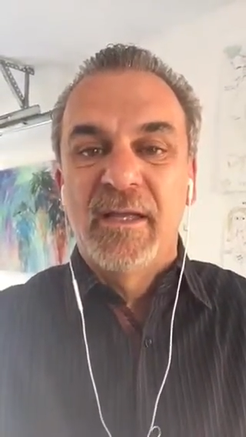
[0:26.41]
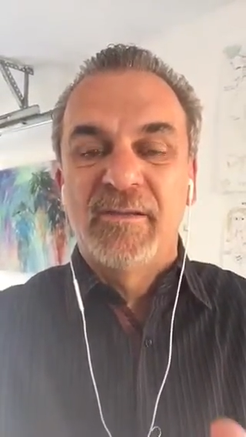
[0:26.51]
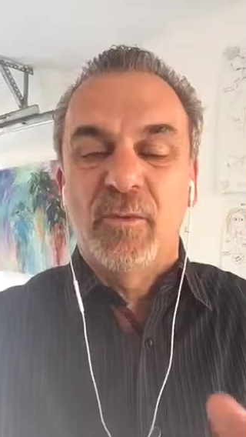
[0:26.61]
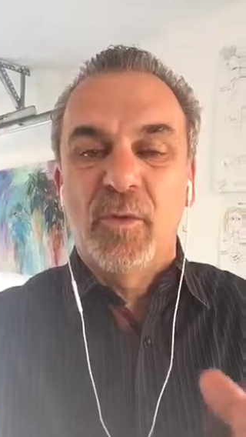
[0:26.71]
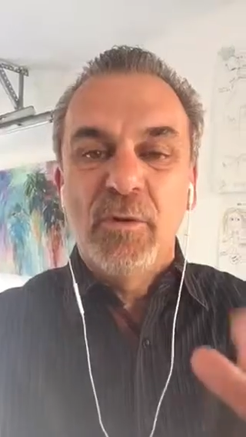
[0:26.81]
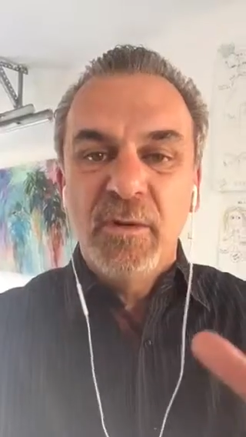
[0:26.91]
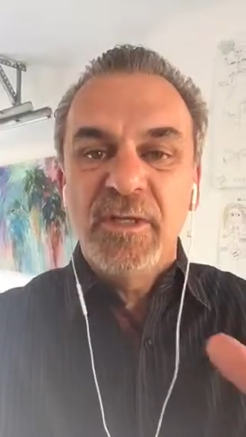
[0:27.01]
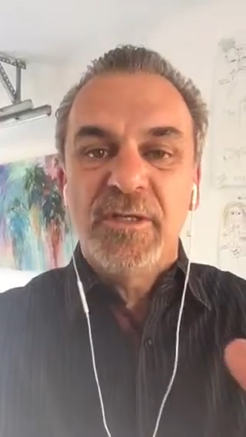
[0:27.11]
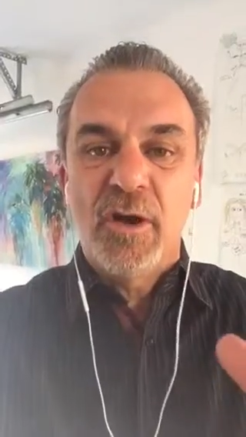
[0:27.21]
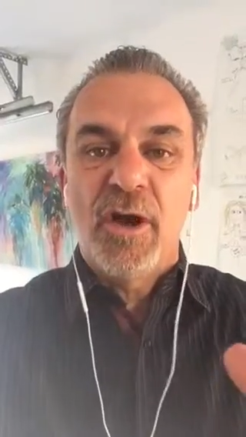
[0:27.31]
is that we're going
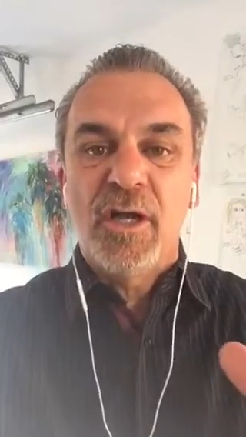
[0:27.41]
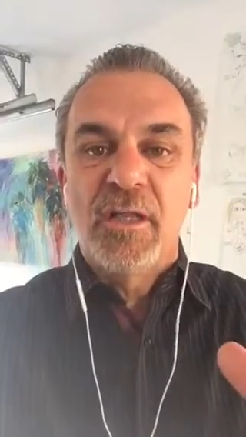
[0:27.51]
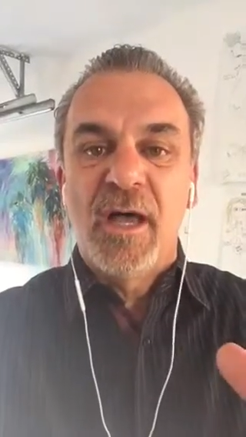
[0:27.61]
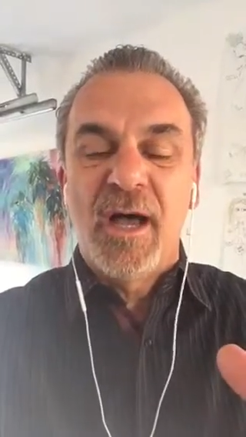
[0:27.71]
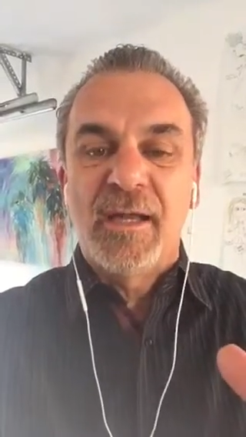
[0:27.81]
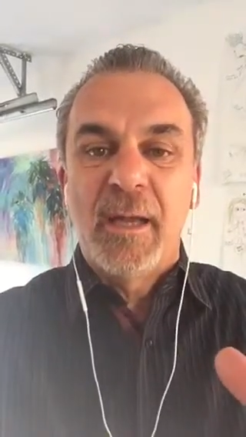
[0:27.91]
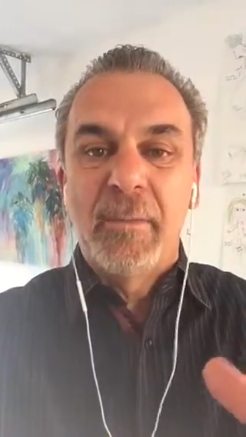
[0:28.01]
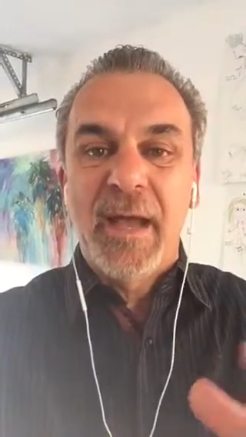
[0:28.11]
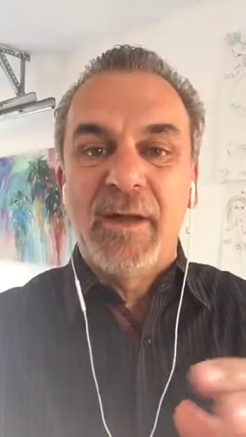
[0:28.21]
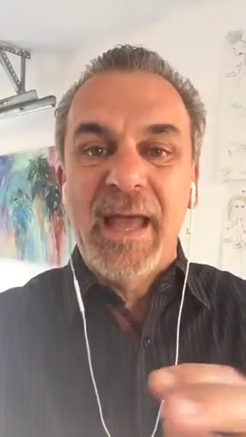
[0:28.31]
to talk a lot
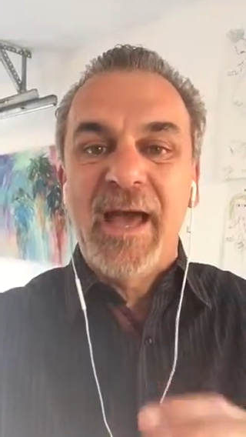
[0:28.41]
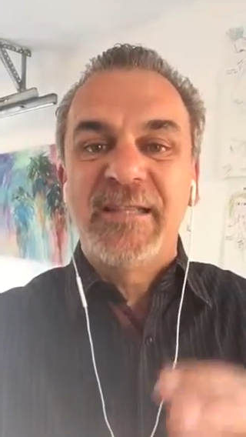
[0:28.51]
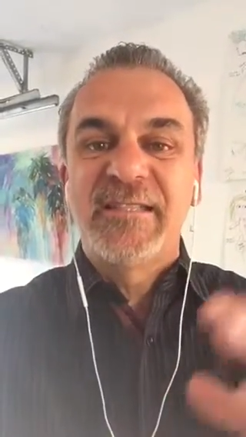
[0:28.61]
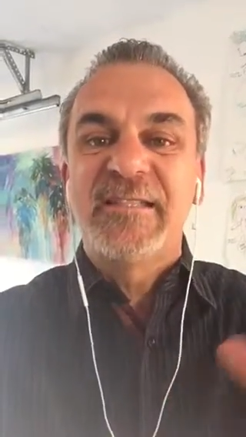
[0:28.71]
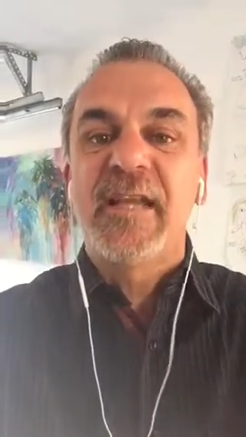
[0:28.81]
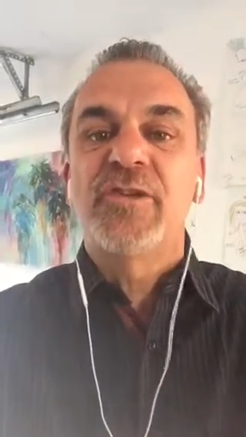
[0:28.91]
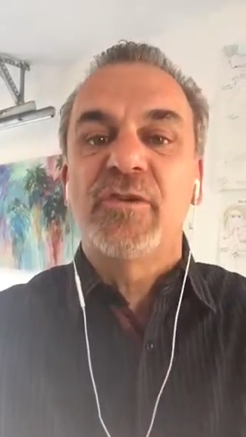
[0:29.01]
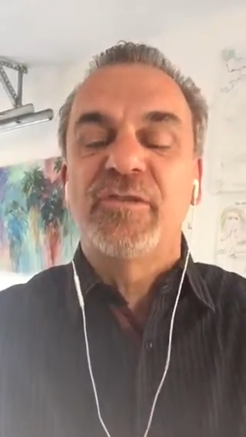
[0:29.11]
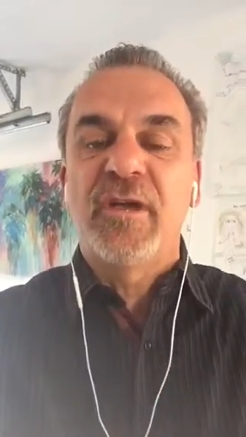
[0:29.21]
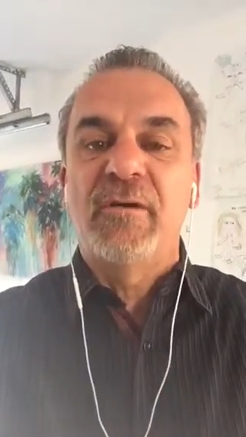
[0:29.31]
about how to set
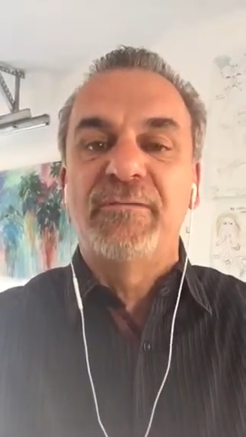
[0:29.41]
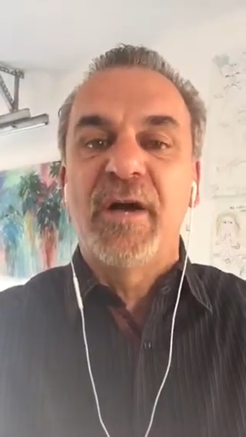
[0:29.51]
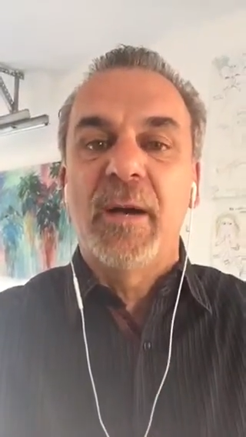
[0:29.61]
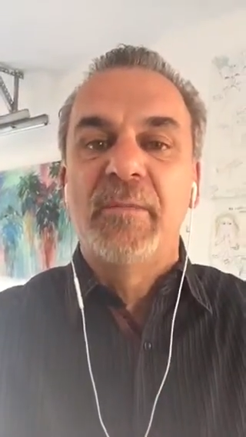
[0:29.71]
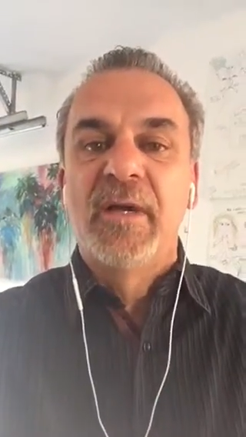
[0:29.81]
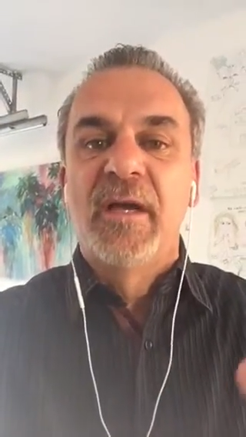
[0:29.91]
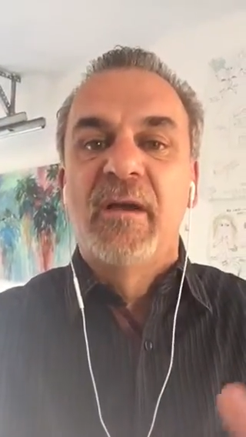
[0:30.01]
yourself up